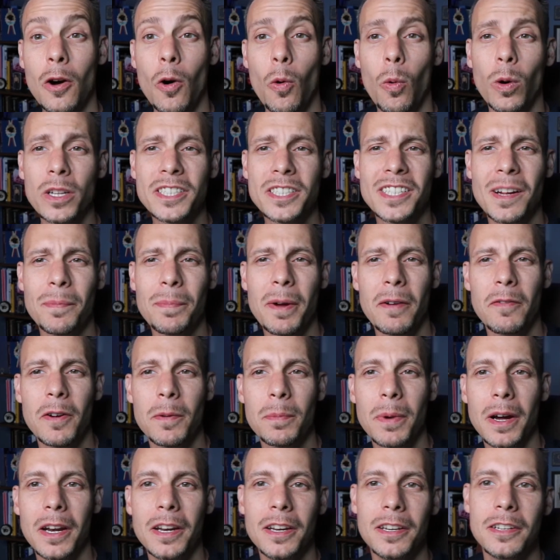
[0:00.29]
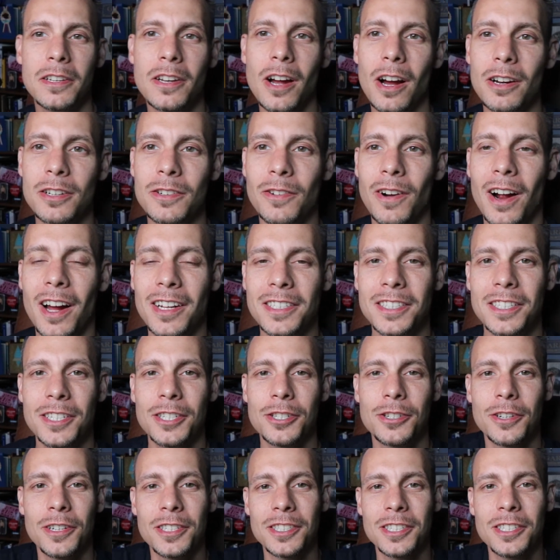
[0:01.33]
What's up, everybody? Dr. Ossie,
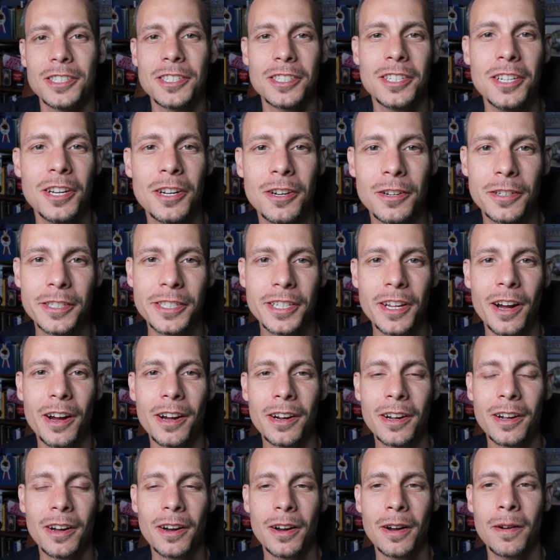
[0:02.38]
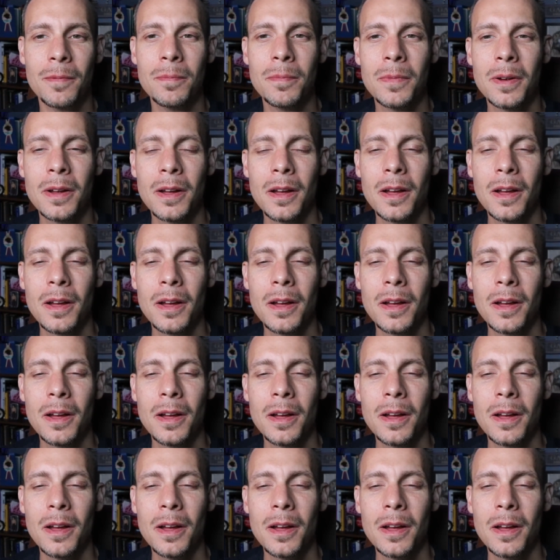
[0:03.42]
shrinksandsneakers.com.